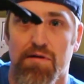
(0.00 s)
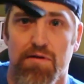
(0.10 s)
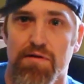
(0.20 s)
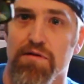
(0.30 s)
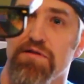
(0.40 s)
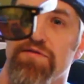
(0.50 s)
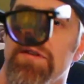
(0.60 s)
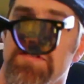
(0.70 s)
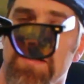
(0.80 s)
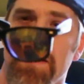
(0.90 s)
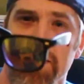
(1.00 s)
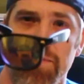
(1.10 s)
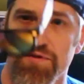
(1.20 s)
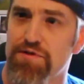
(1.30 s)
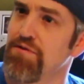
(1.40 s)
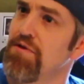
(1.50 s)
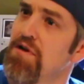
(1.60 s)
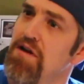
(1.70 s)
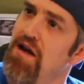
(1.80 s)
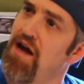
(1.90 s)
A little different design than I'm used to.
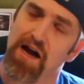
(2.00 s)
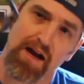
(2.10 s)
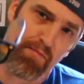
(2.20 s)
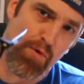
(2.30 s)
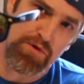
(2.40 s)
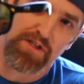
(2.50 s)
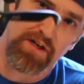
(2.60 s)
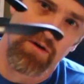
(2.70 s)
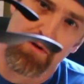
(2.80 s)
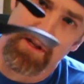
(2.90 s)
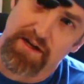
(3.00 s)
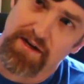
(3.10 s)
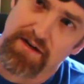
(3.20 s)
I'm mostly an Oakley kind of